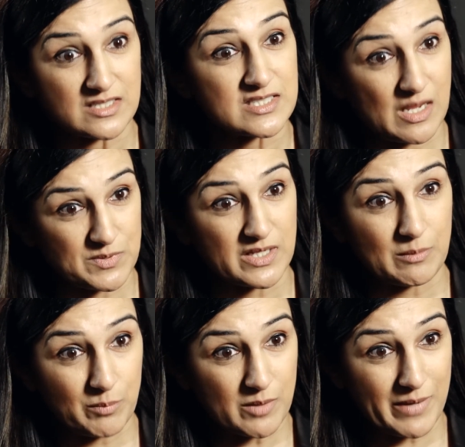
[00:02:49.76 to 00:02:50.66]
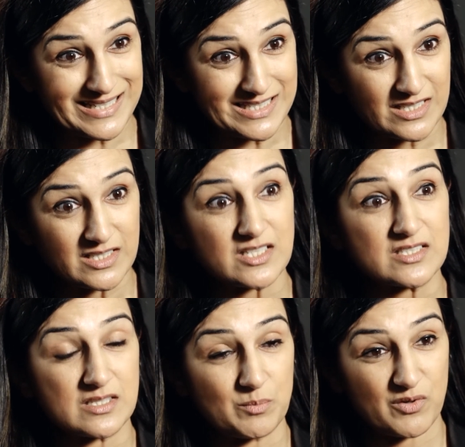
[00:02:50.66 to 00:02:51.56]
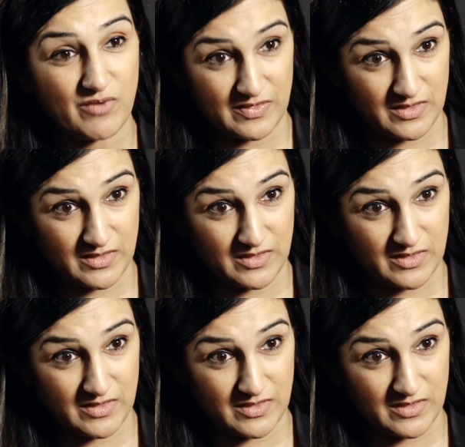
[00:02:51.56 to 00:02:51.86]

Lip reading: and steps are implemented to prevent